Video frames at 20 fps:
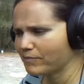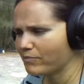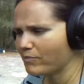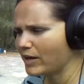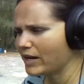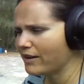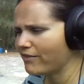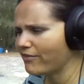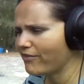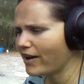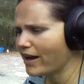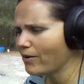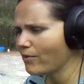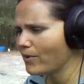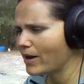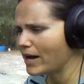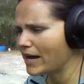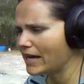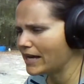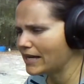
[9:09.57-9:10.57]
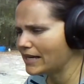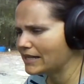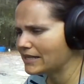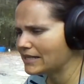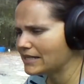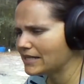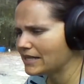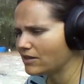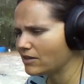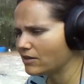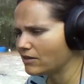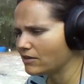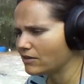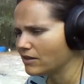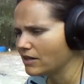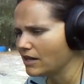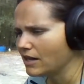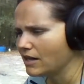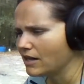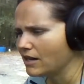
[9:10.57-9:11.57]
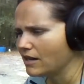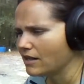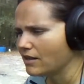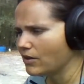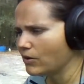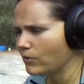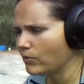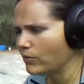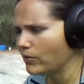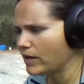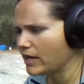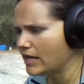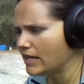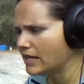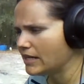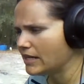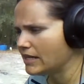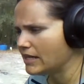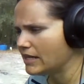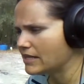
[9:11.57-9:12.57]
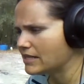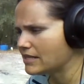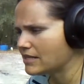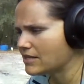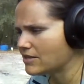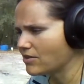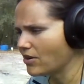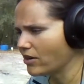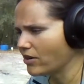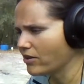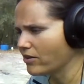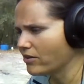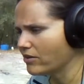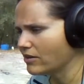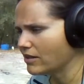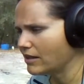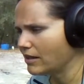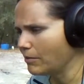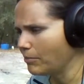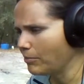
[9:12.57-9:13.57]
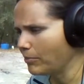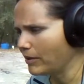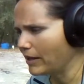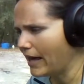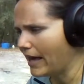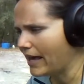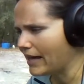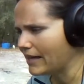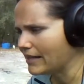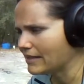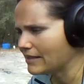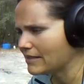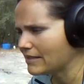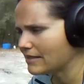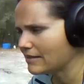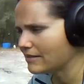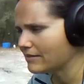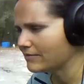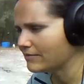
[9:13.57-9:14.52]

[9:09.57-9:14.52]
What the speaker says: But if I wait until the weed is stronger than the plant,